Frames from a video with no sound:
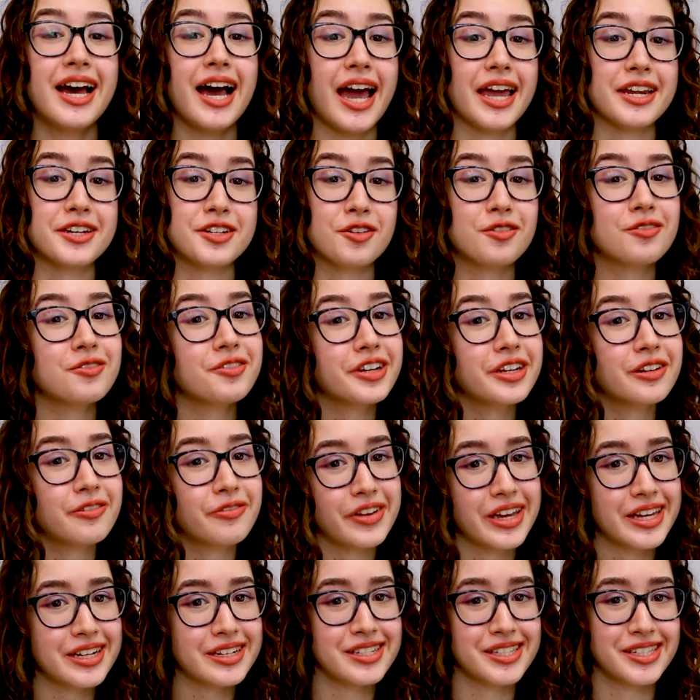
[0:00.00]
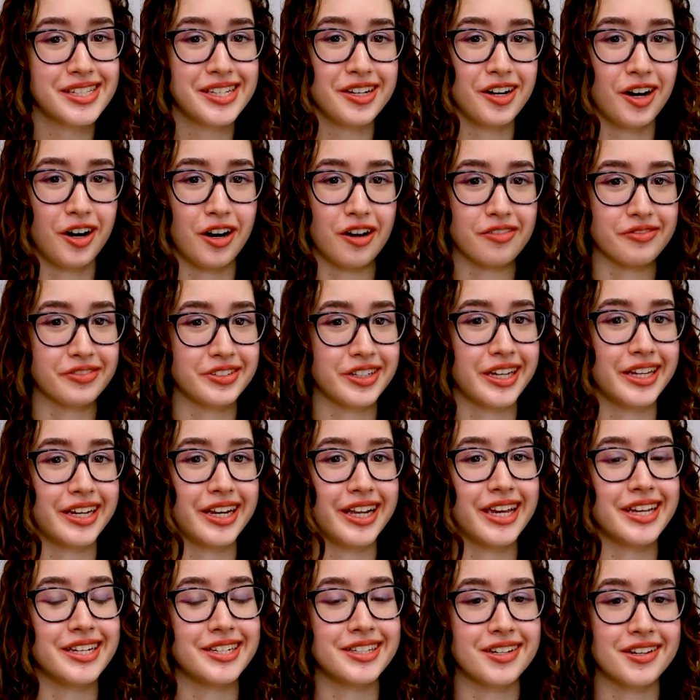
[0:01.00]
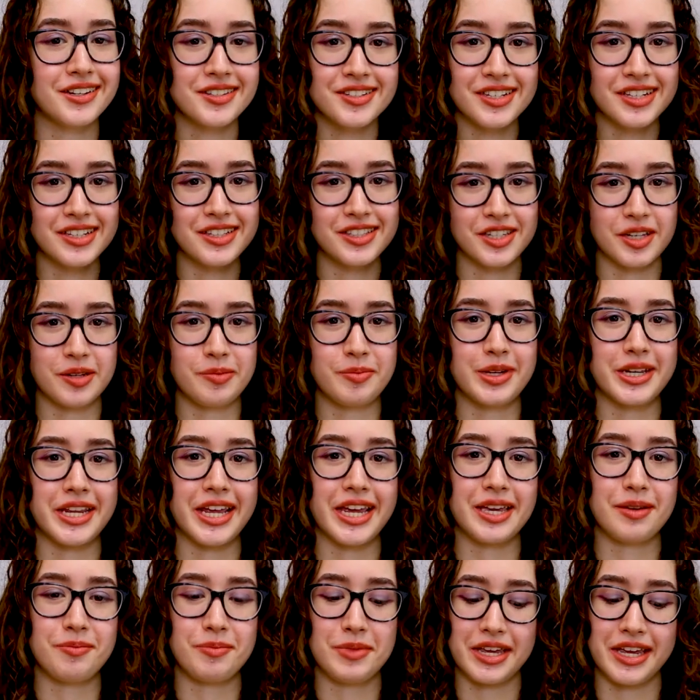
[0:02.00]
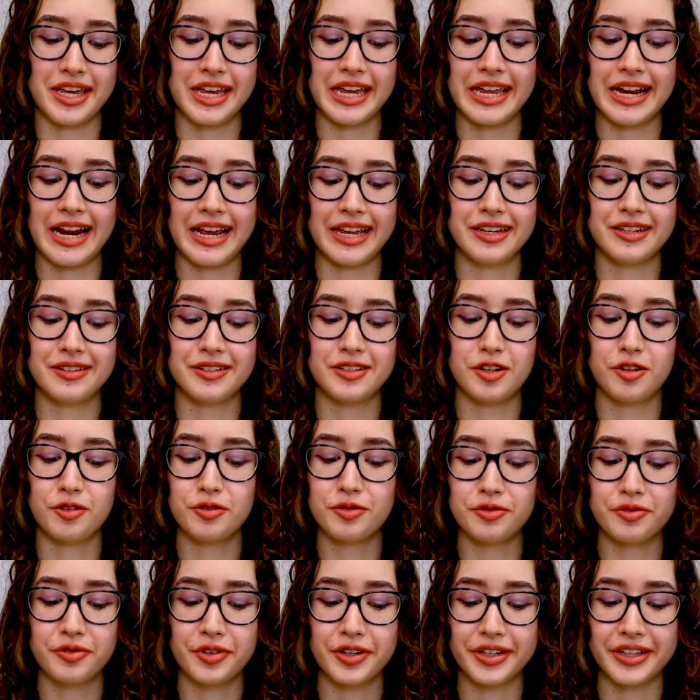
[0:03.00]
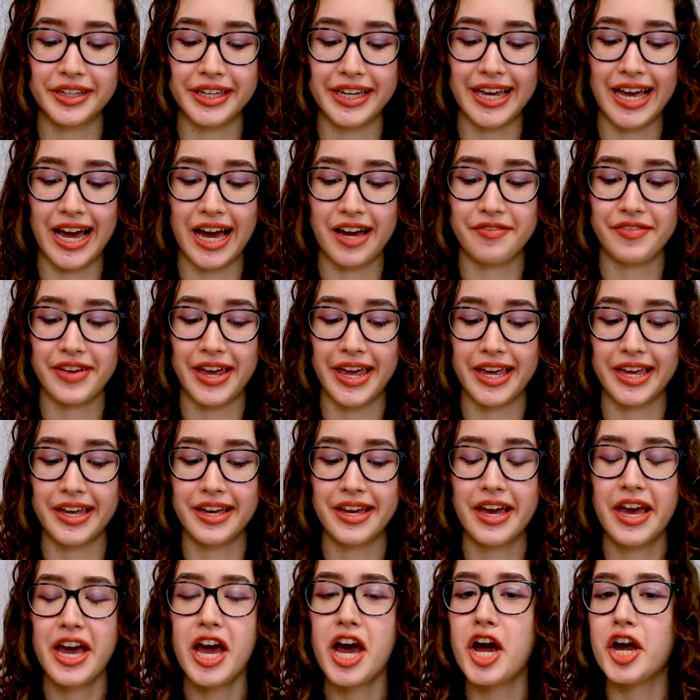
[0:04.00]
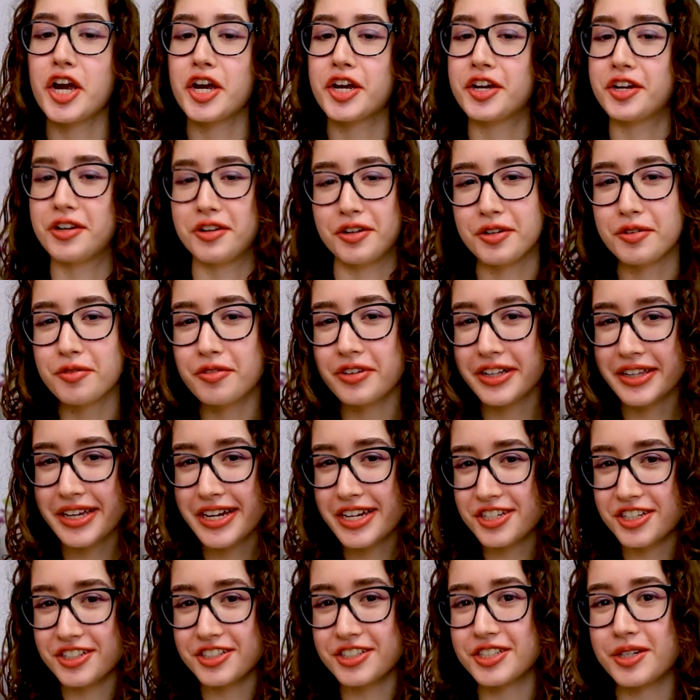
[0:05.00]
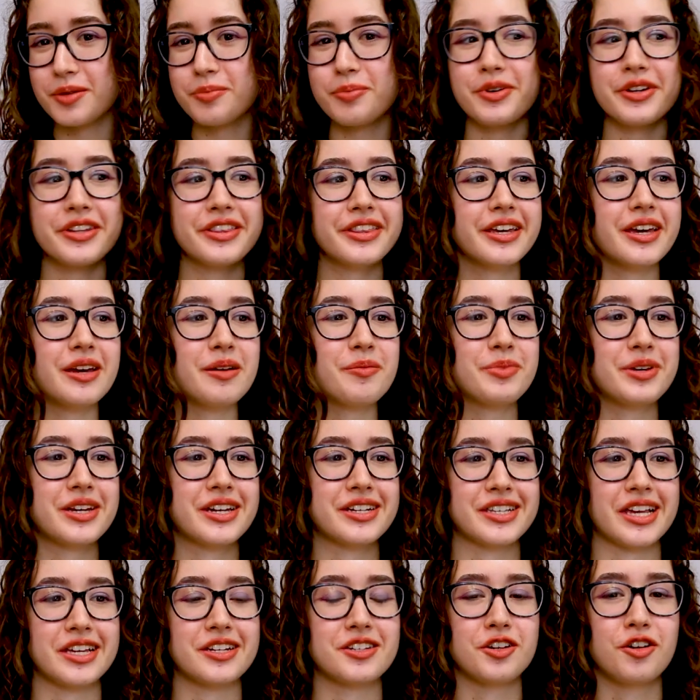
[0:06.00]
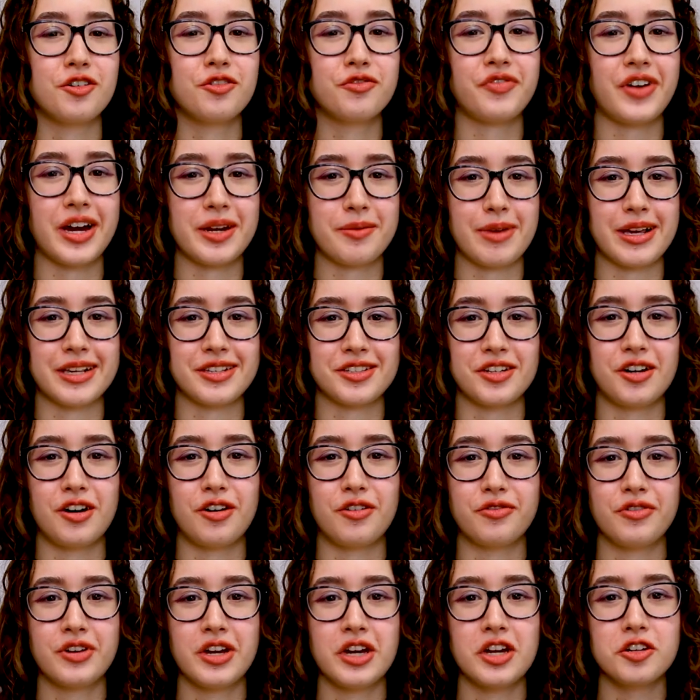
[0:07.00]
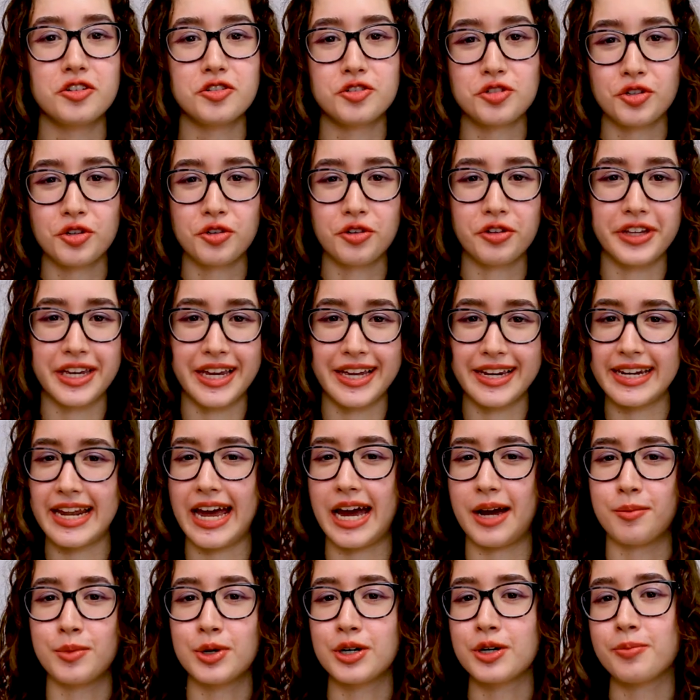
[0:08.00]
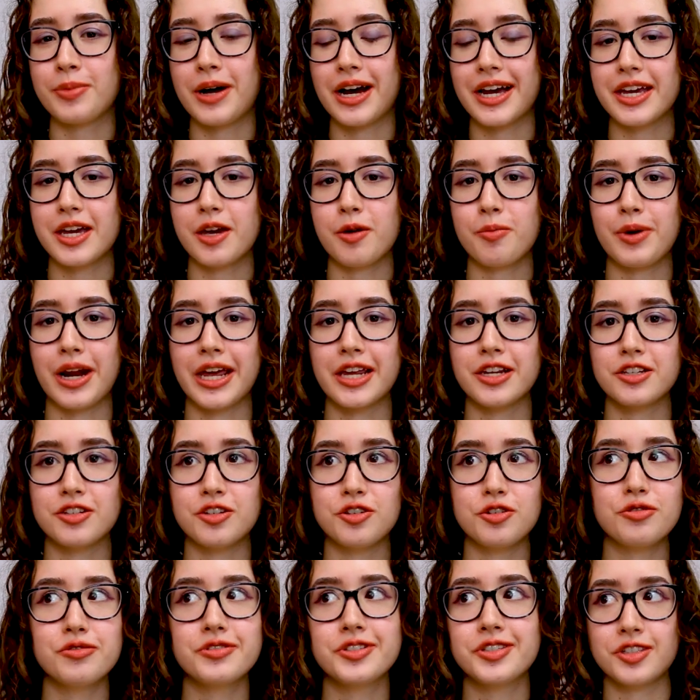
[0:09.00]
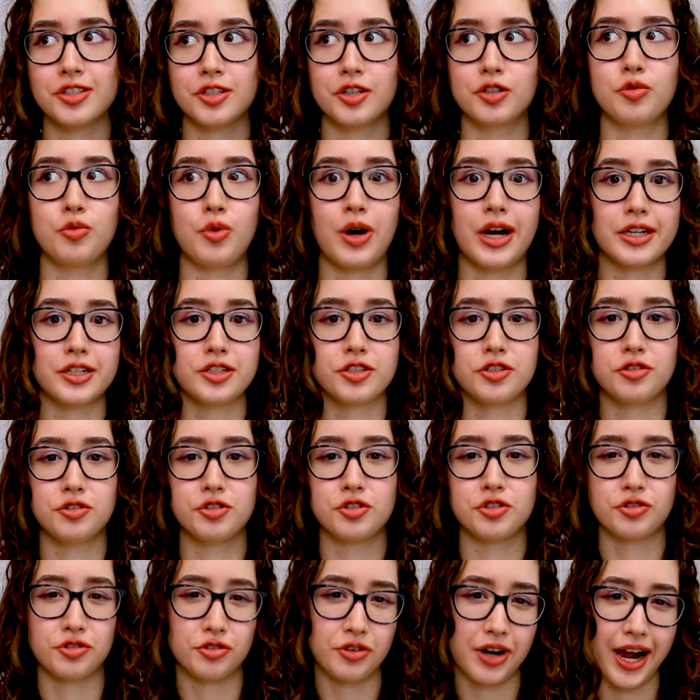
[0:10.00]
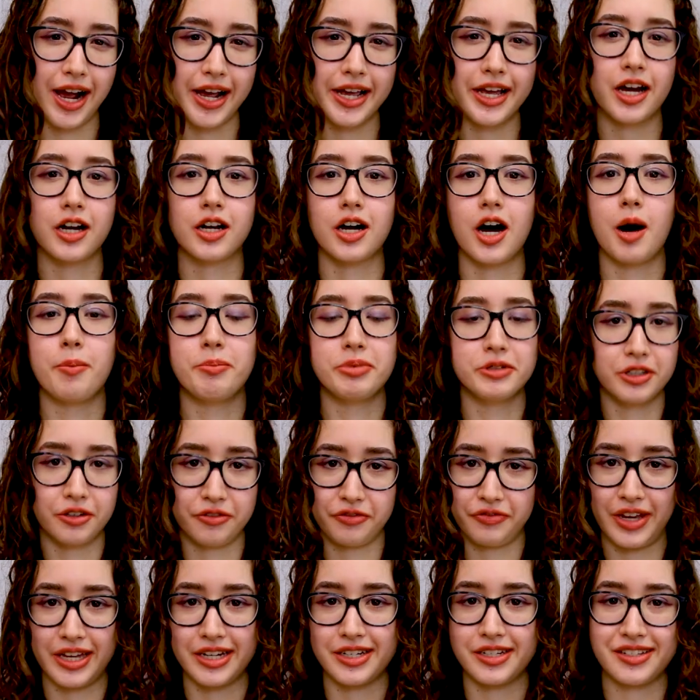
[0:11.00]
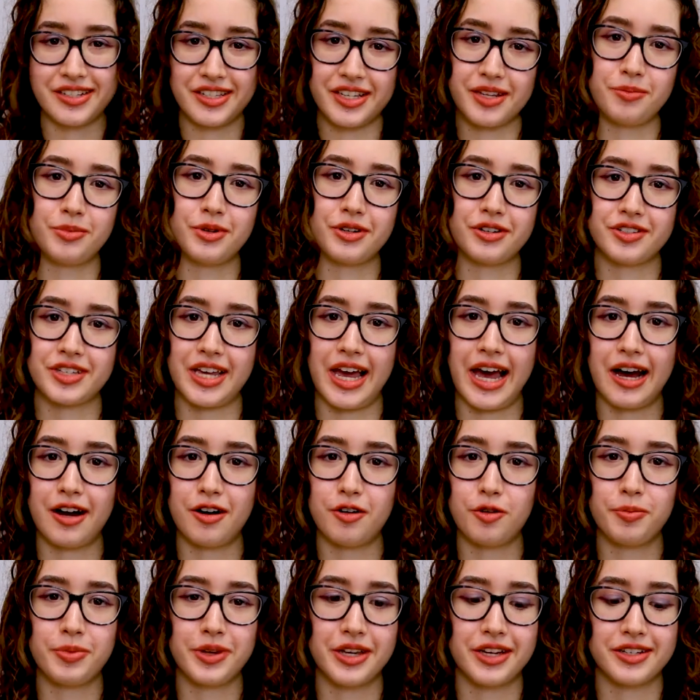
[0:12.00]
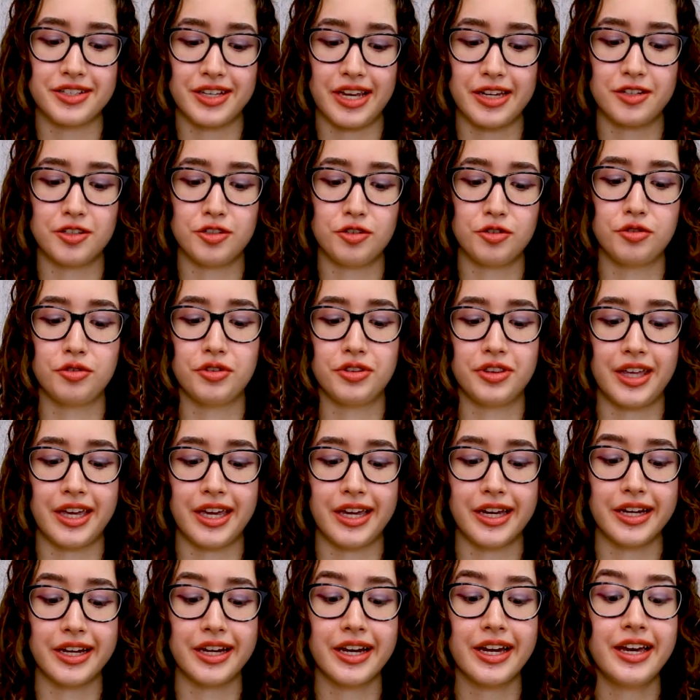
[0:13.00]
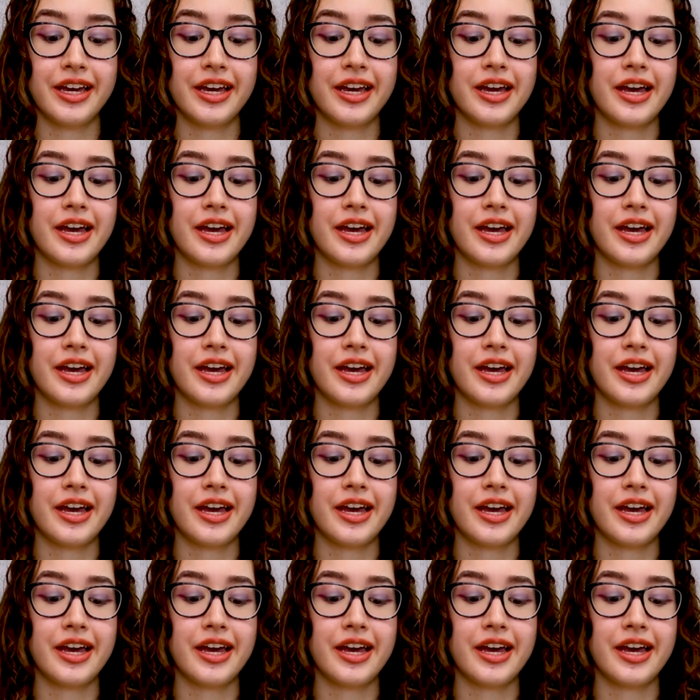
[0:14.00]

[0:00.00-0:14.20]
I don't read fantasy often. It does intimidate me, and I don't really have a good relationship with it because I don't find myself truly enamored by it, but I do still want to try a couple of fantasy books out because I do think